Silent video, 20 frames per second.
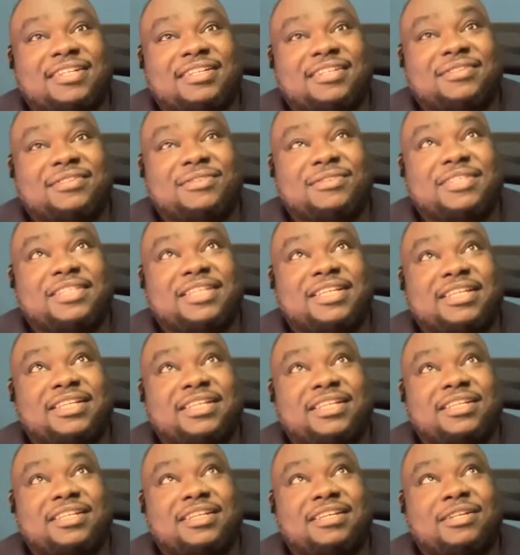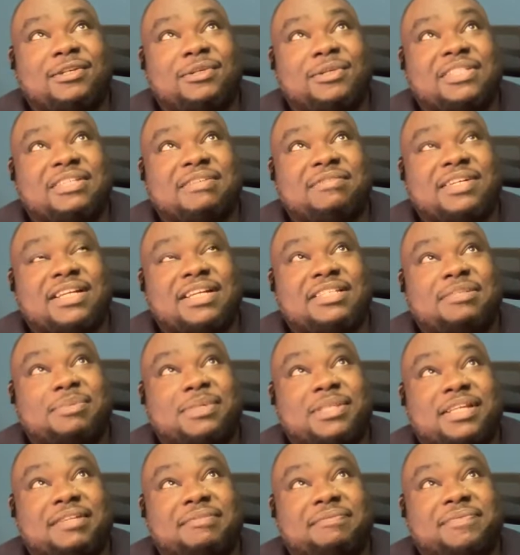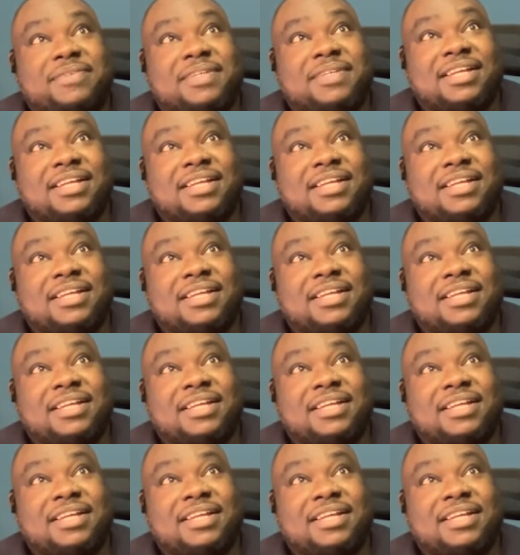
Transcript: I don't think anyone has ever asked me that.